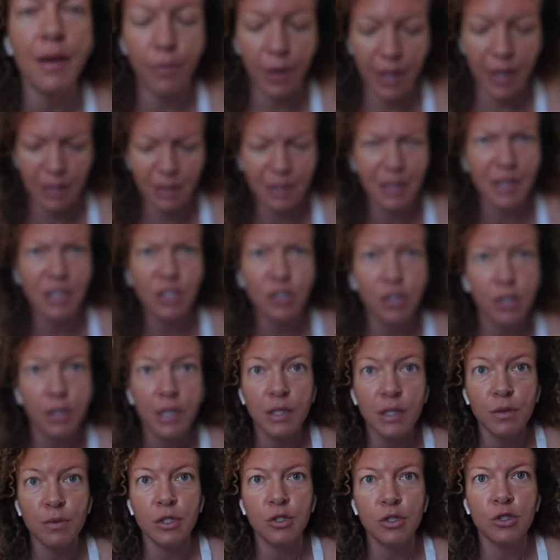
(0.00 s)
Wait, did I show you
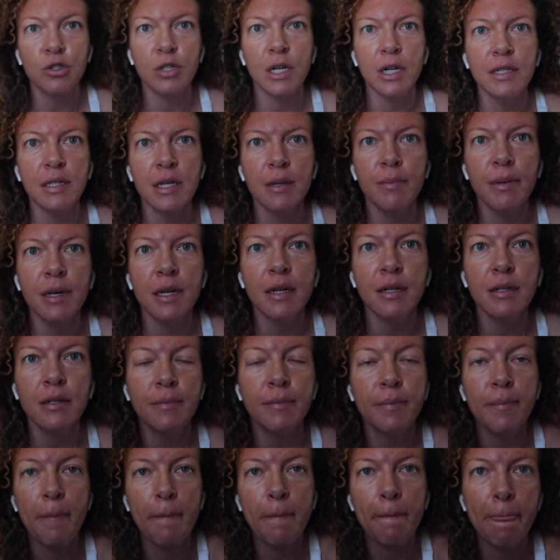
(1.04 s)
guys which dress I picked?
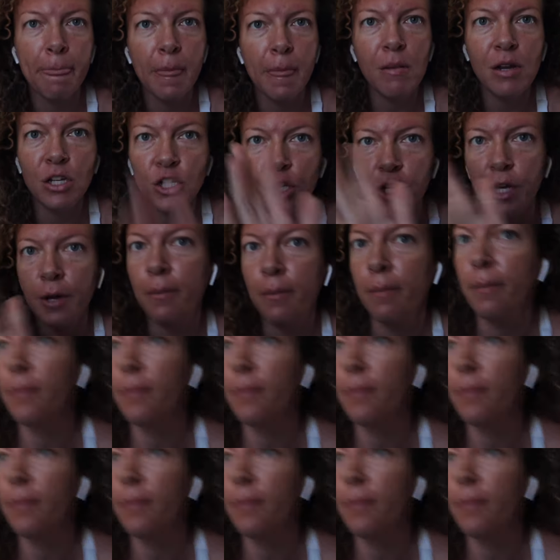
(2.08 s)
Let me show you.